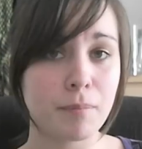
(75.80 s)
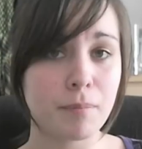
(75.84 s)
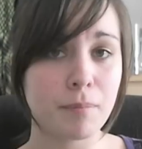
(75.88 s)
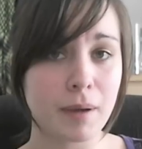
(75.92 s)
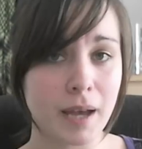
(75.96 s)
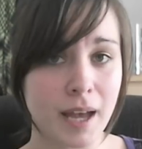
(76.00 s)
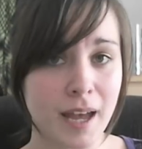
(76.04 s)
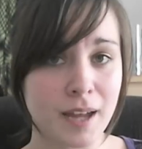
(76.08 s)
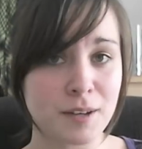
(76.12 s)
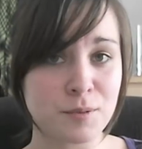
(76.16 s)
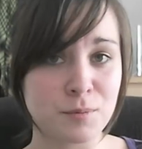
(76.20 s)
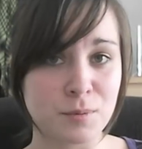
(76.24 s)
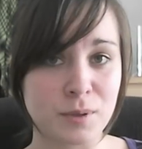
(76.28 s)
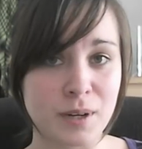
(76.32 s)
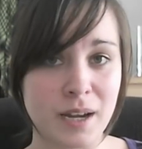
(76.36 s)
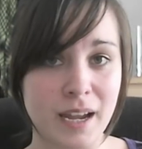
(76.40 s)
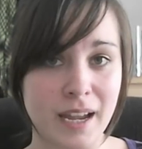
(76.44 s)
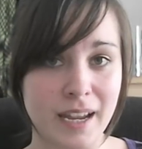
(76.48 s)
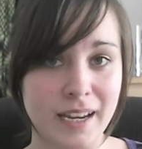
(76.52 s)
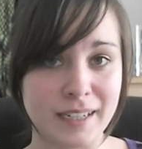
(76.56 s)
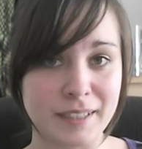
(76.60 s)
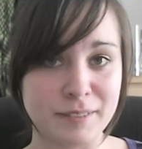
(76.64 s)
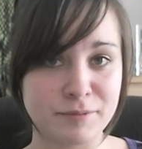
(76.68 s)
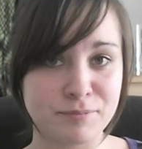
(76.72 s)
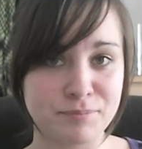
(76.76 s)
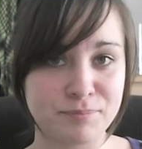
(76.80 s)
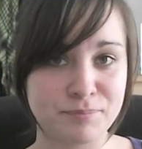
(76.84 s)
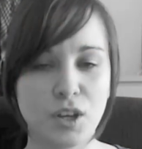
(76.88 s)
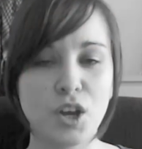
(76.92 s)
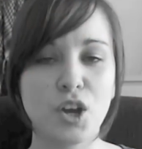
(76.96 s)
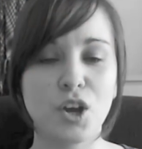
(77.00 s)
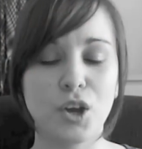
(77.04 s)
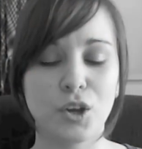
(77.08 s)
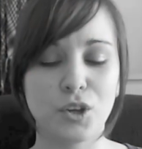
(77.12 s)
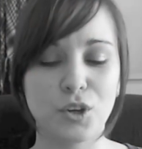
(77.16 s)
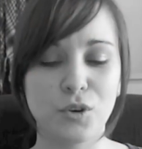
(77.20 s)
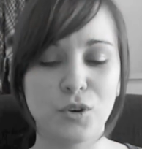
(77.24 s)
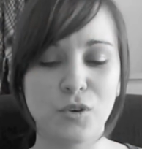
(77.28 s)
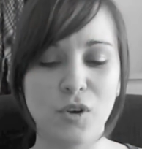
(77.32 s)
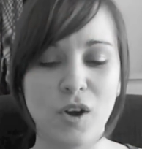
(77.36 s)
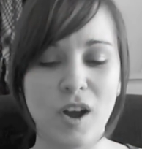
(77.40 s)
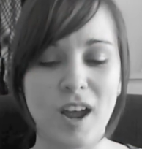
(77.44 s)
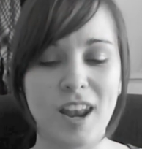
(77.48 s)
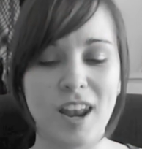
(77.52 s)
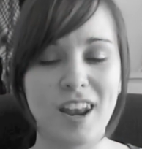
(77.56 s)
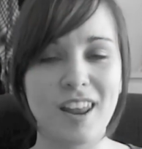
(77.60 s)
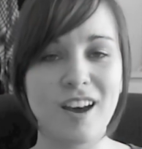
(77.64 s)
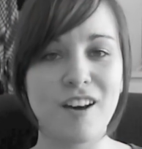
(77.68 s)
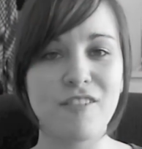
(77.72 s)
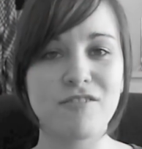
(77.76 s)
Bad way. You
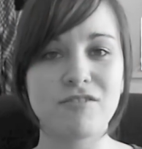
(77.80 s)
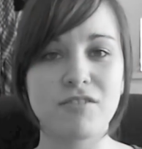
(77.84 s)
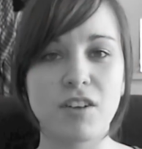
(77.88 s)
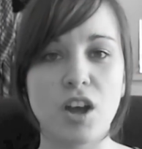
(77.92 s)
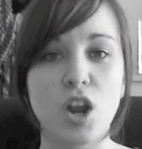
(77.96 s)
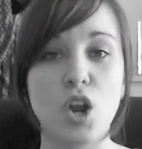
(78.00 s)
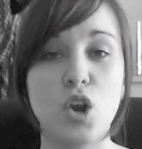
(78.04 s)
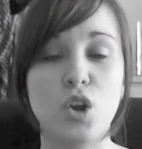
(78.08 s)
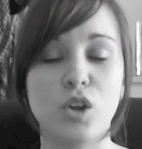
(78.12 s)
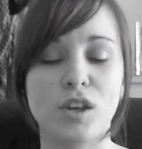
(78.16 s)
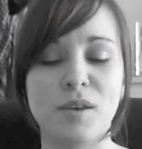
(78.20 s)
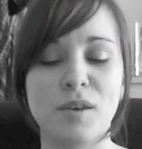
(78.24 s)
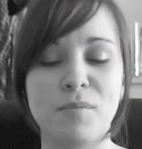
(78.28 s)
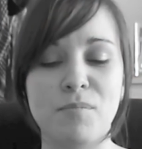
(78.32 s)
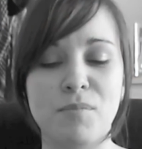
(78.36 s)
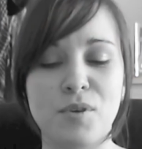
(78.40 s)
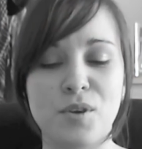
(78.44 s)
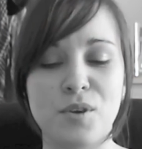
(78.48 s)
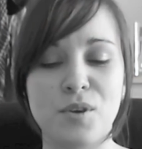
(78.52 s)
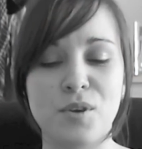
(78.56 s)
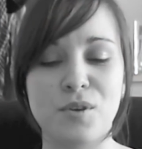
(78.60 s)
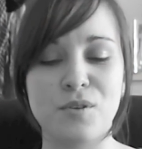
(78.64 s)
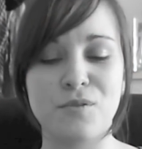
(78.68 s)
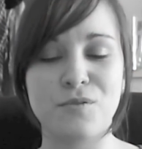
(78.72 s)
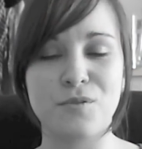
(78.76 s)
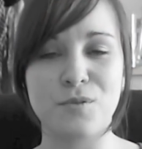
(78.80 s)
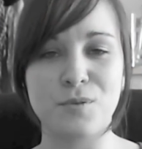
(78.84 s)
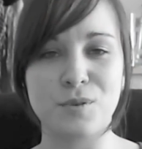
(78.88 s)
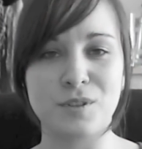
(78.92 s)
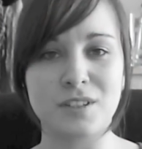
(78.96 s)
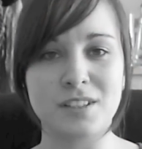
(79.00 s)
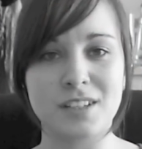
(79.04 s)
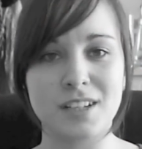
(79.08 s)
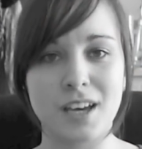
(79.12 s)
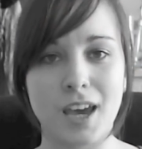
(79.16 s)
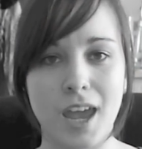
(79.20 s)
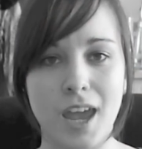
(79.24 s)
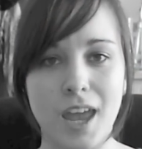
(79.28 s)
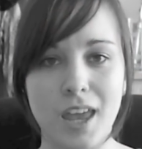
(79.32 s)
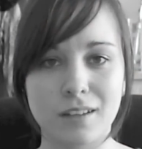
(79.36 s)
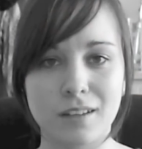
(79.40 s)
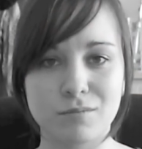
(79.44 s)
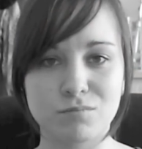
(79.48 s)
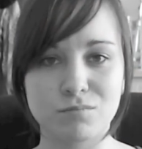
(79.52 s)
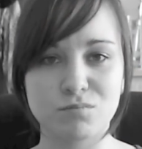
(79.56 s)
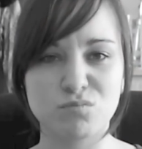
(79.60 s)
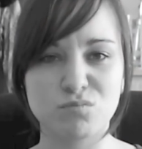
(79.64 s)
alright, love? Looking beautiful today.